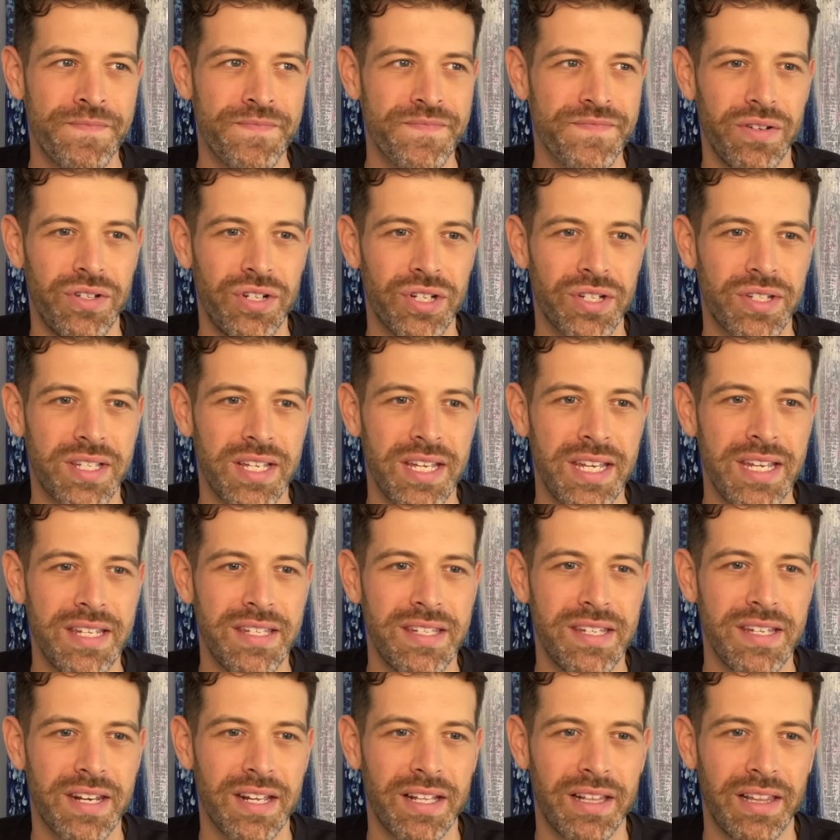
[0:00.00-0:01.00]
just
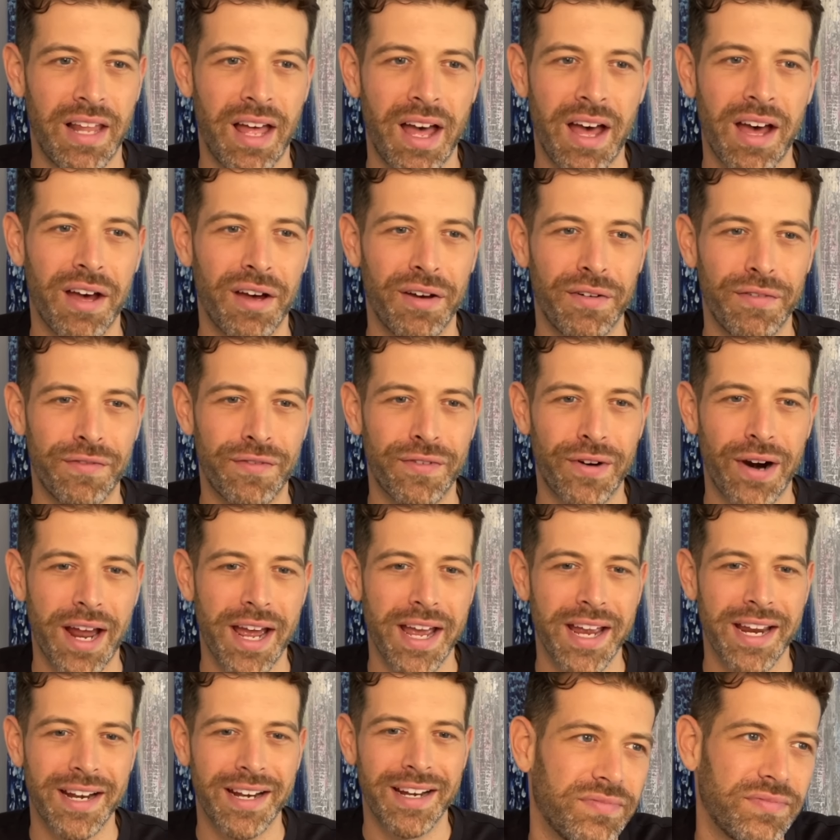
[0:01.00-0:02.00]
easy to love,
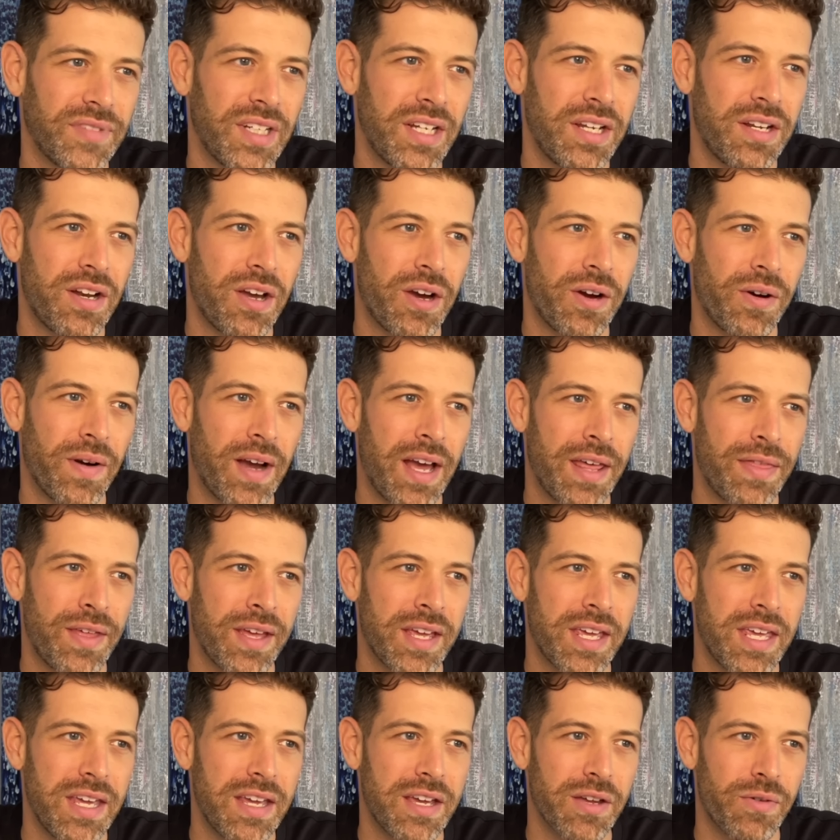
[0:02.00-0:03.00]
right? You know, I
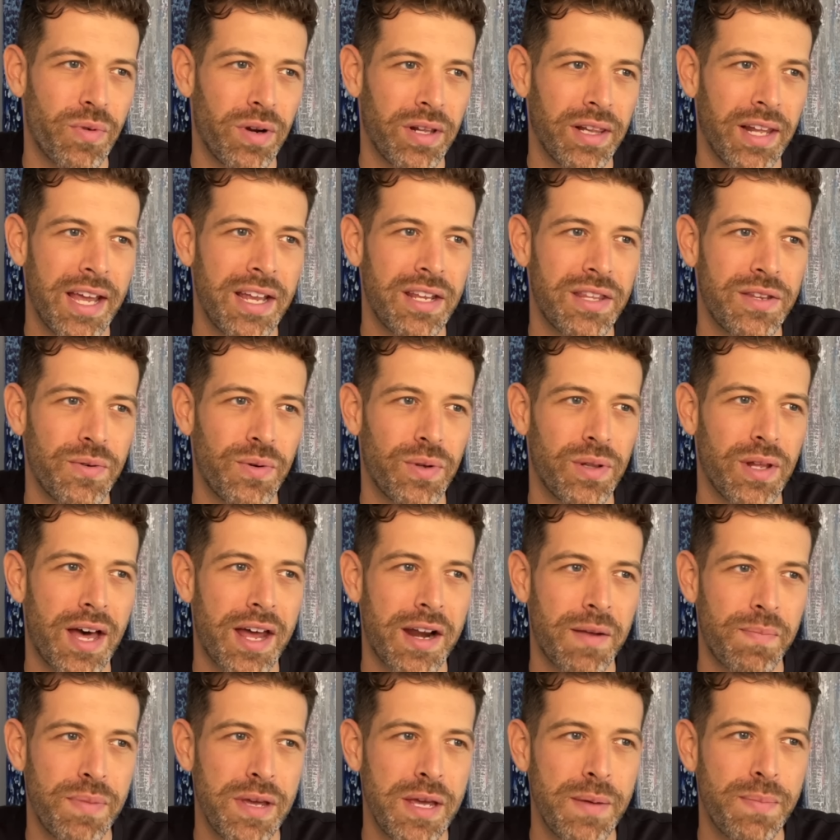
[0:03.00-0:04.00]
think he can relate to a lot
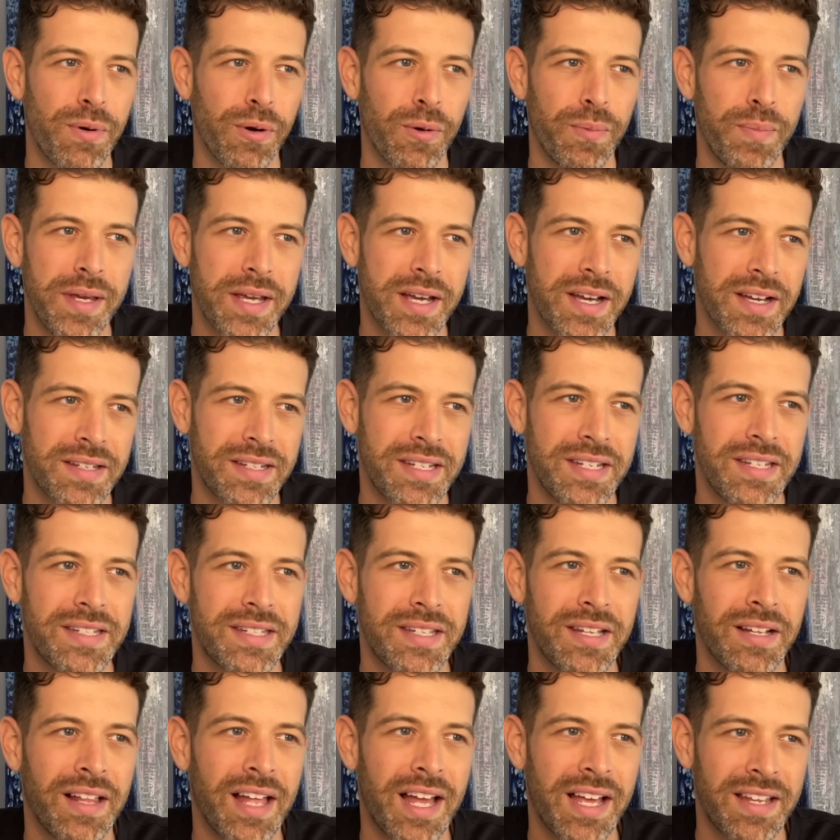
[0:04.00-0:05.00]
of people because he
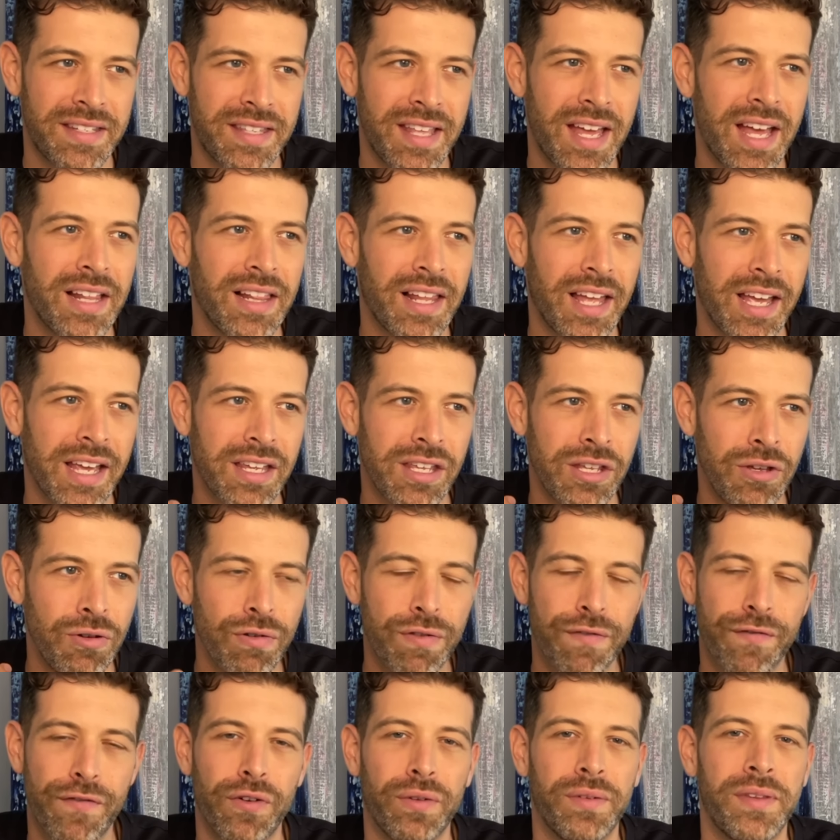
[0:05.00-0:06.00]
still has that like
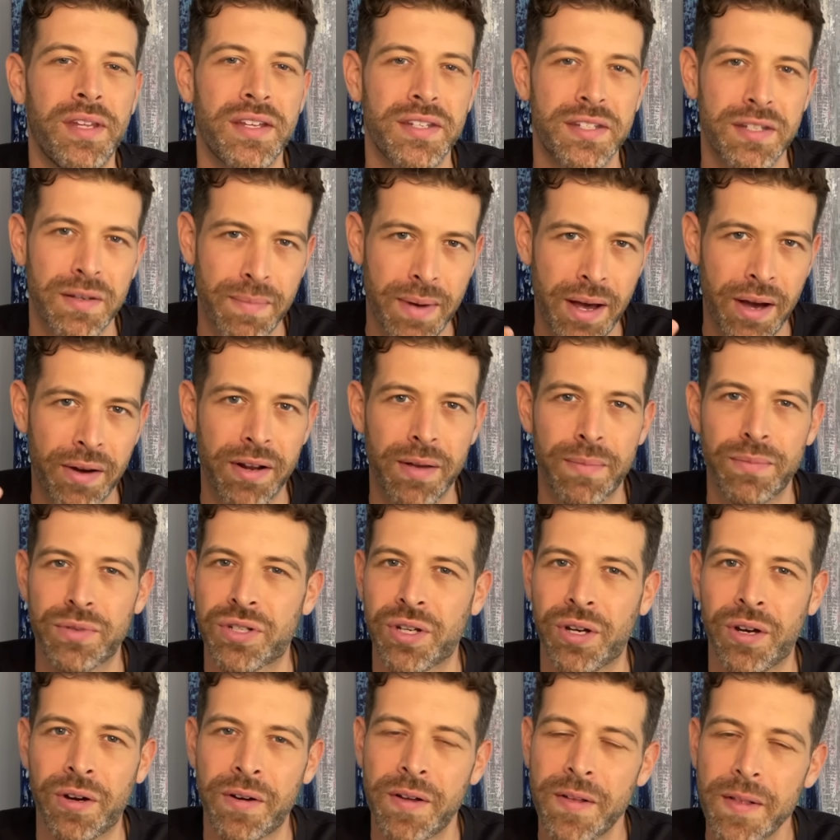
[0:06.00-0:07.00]
youthfulness about him.
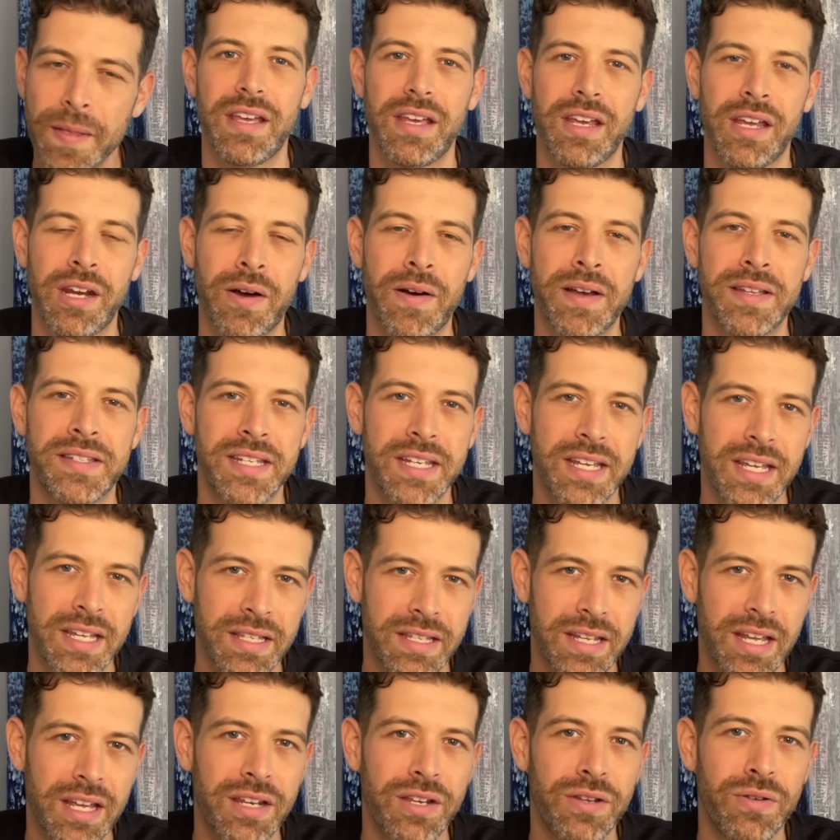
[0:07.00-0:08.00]
So, you know, as he
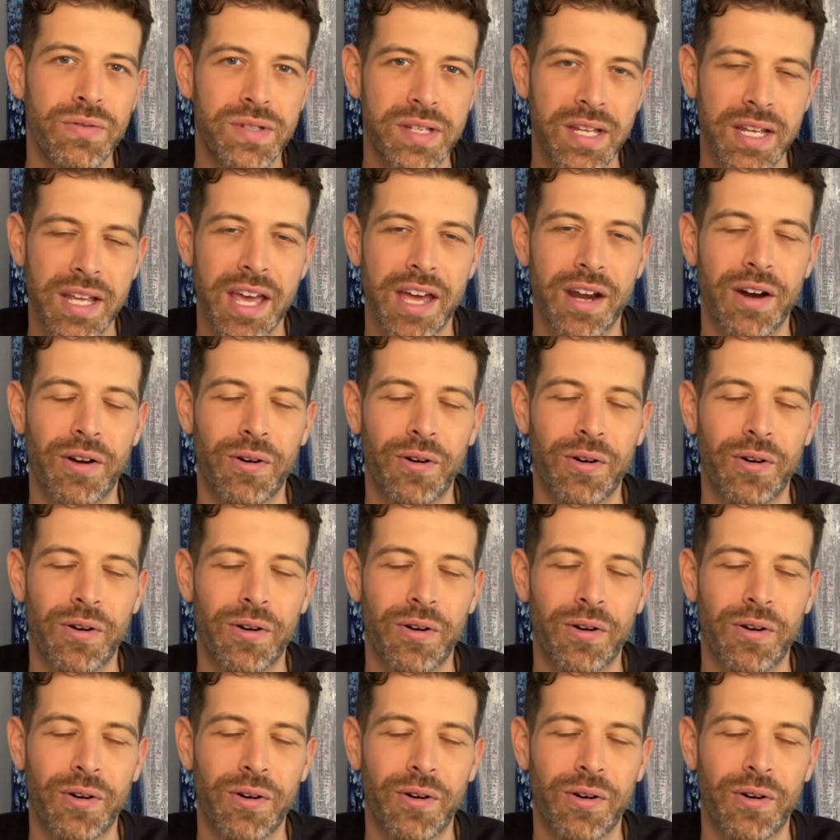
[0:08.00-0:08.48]
continues to get